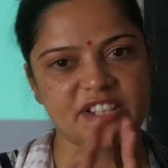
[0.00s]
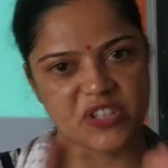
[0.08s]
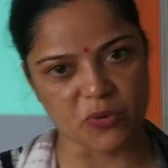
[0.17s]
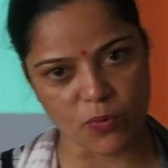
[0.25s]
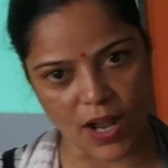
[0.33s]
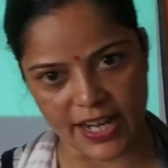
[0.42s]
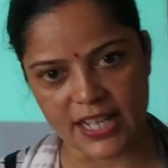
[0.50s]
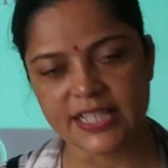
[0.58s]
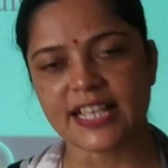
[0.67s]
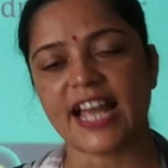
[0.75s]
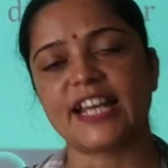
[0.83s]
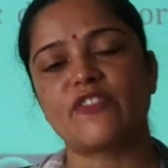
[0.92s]

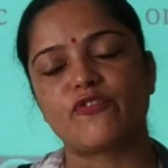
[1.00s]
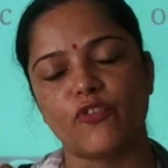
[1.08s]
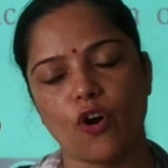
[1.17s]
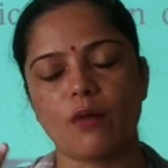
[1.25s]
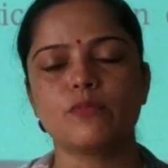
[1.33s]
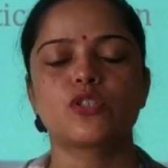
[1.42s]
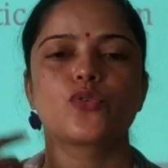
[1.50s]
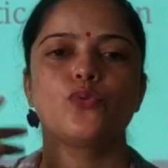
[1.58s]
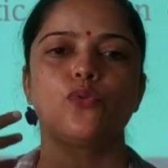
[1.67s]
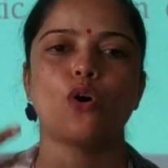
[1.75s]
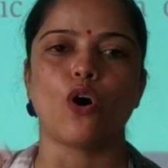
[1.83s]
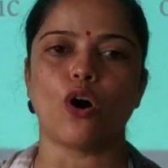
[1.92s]
divides and it forms
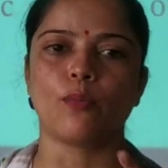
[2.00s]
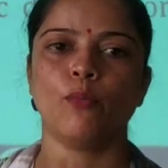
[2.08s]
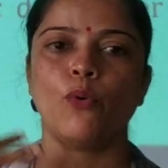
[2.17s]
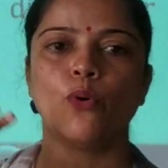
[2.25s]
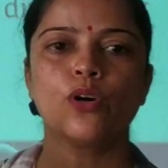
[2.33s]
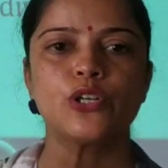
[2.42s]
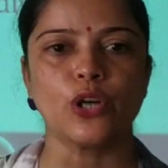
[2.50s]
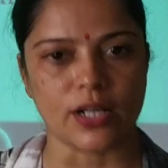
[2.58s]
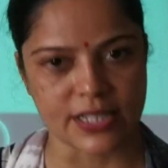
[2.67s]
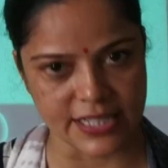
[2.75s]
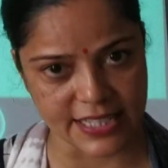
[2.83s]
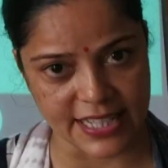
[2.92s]
two or more
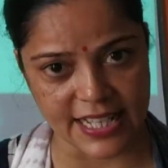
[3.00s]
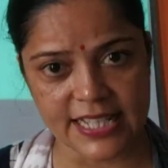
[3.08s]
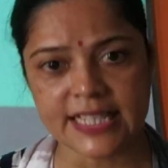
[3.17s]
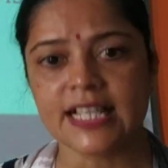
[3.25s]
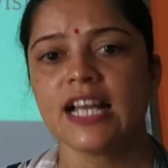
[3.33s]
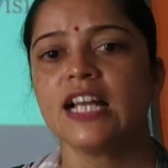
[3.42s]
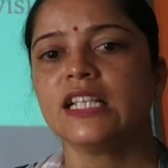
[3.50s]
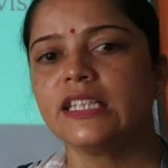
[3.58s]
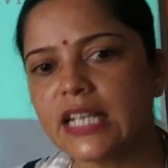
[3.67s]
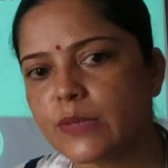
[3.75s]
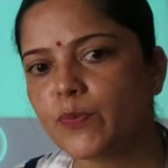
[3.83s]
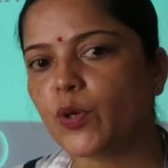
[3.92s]
daughter cells.
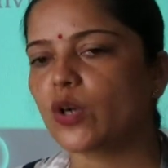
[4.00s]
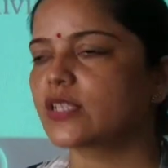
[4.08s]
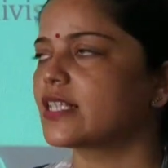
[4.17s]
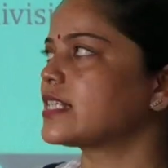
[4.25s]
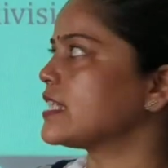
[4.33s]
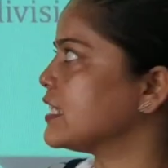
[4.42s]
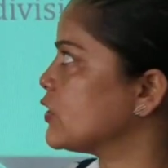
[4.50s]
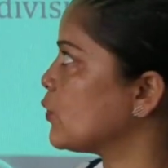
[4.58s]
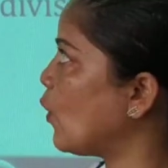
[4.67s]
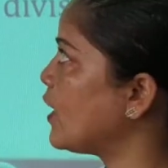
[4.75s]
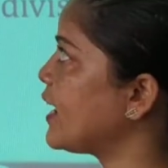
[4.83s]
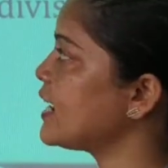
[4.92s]
This process is
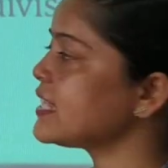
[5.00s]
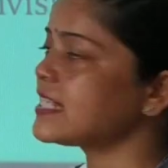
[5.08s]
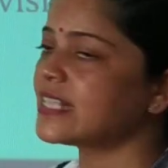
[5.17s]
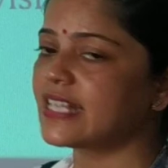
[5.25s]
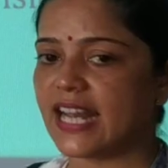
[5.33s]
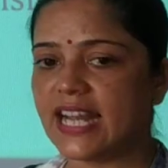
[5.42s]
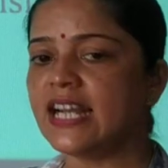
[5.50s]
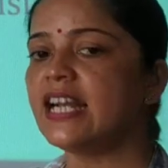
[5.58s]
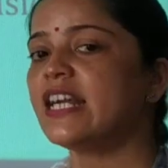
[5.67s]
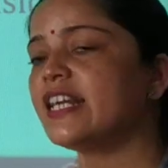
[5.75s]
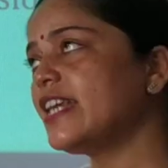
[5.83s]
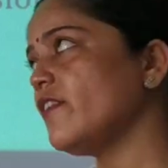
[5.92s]
called as cell
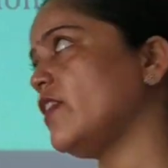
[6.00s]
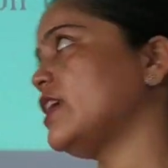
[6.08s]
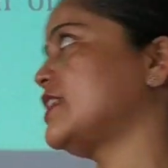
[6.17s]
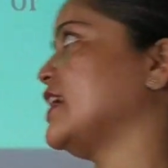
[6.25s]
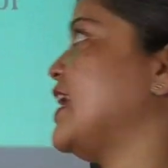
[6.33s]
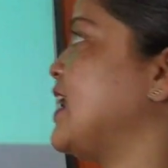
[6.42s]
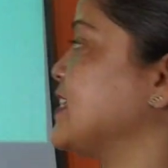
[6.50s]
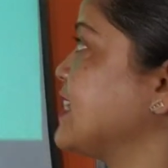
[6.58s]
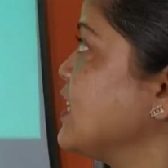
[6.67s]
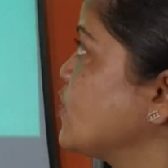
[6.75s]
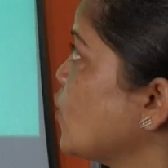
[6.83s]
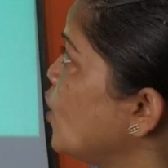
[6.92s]
division, and as
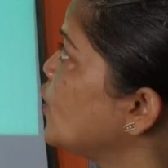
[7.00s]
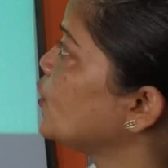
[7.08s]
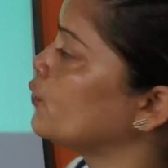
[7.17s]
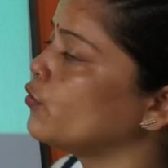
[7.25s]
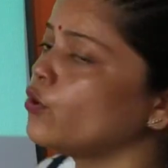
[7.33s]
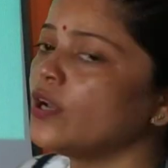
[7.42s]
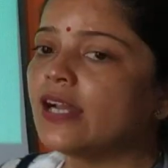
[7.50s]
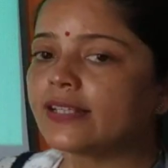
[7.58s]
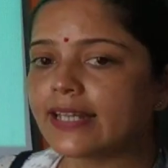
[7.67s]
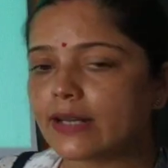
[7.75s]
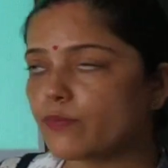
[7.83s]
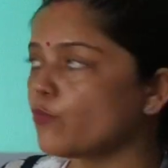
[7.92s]
I told you
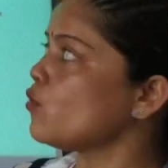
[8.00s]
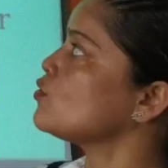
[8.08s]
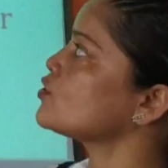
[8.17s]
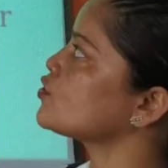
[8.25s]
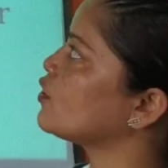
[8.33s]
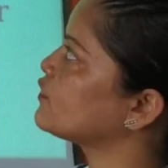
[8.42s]
that most of